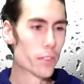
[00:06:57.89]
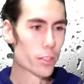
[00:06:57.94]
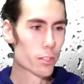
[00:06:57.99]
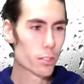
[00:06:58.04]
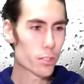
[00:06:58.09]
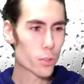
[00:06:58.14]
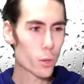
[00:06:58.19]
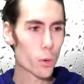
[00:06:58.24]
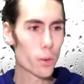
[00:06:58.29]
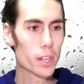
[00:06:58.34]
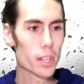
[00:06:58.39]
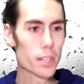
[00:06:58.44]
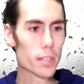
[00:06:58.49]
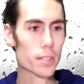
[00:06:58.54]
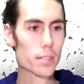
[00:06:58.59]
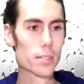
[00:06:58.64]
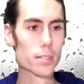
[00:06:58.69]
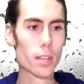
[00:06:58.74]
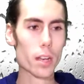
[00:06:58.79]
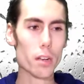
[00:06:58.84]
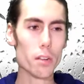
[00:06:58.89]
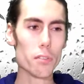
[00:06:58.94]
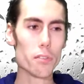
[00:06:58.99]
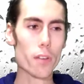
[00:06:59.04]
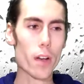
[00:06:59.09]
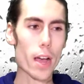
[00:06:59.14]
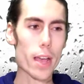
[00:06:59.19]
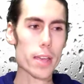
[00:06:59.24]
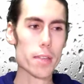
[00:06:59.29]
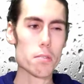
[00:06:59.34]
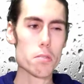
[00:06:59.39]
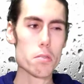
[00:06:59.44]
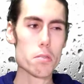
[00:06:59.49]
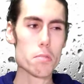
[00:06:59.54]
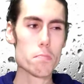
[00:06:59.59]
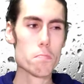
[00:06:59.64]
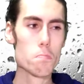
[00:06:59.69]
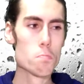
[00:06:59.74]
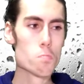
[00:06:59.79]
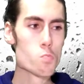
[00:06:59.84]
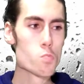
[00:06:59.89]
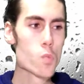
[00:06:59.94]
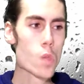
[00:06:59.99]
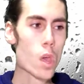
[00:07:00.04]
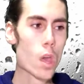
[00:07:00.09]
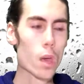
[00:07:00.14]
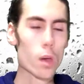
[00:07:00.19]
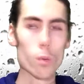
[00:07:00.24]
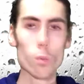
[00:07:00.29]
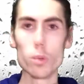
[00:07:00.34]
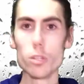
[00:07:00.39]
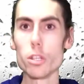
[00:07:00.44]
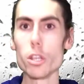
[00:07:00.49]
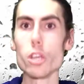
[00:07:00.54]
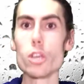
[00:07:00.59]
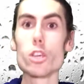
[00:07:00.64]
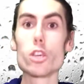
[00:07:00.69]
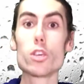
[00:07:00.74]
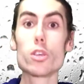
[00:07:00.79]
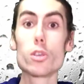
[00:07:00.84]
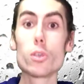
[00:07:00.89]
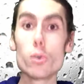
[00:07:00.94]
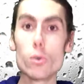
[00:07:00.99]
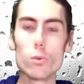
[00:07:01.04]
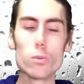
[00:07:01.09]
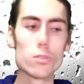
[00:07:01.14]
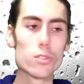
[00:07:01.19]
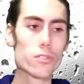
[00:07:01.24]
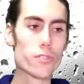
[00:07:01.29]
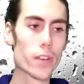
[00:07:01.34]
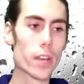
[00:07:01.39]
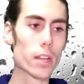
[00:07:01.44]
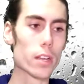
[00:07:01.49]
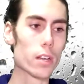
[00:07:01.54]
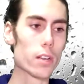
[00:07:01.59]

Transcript: The story itself, I wasn't a huge fan